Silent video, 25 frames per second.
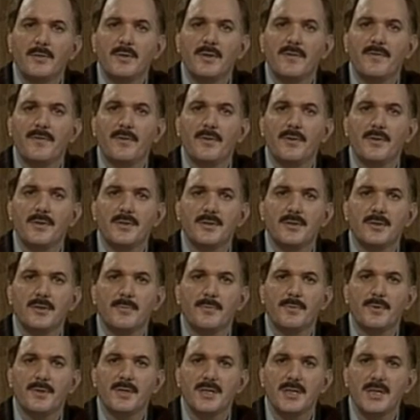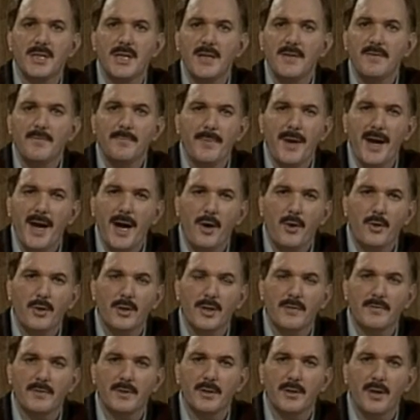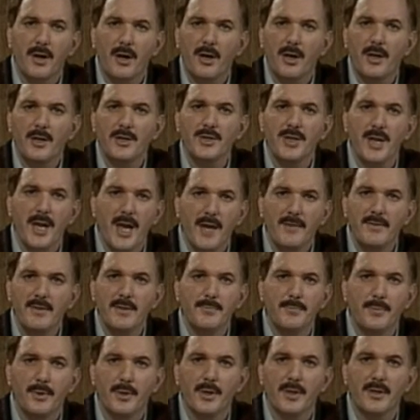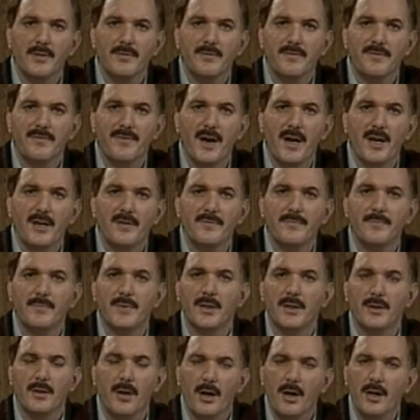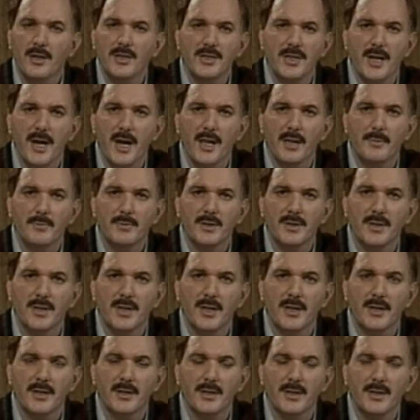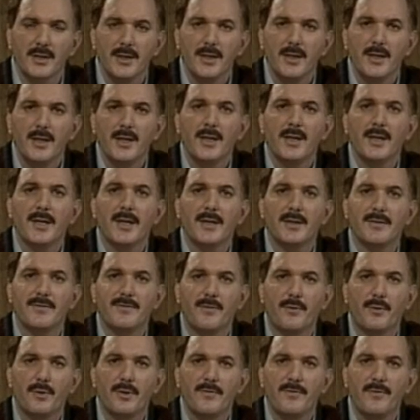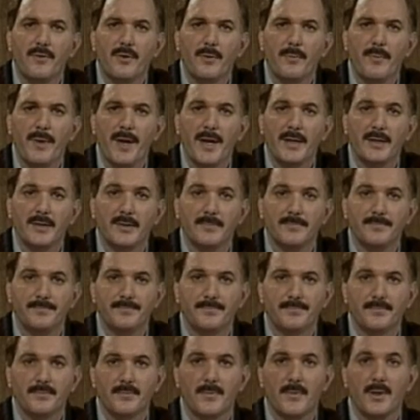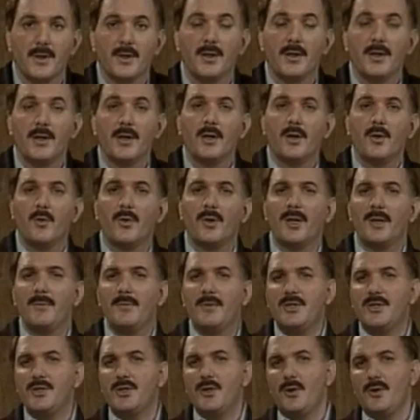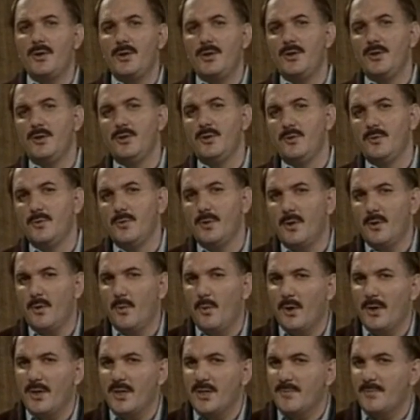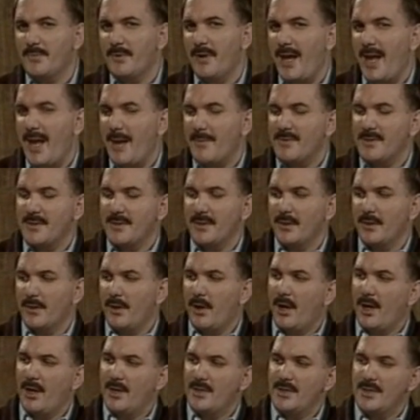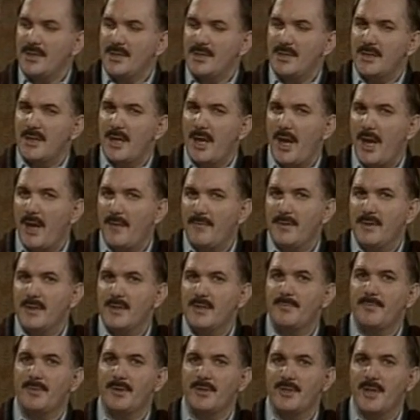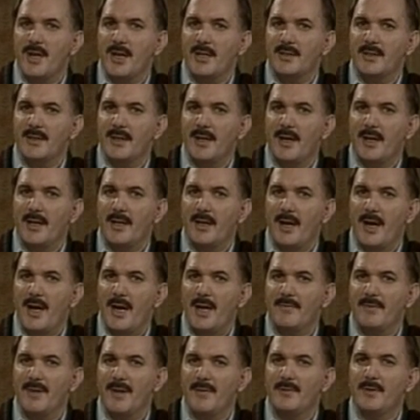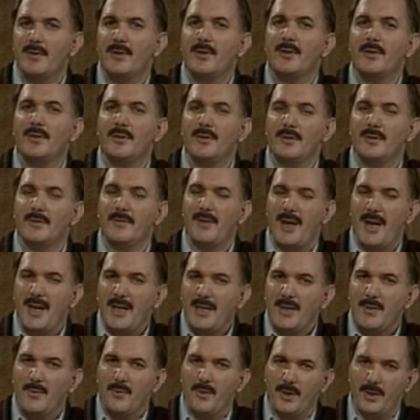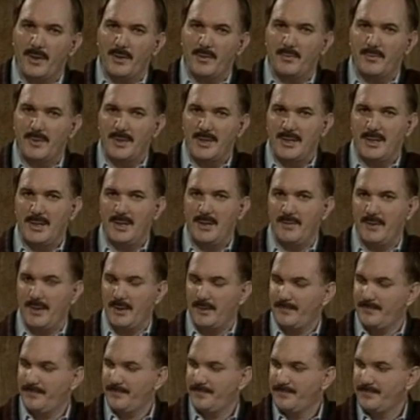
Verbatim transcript: it refers to the perceived power of a large, heavy bullet fired from a large caliber gun like a .44 Magnum. Well, let me show you what is perhaps the largest, heaviest projectile I have ever heard of anyone receiving.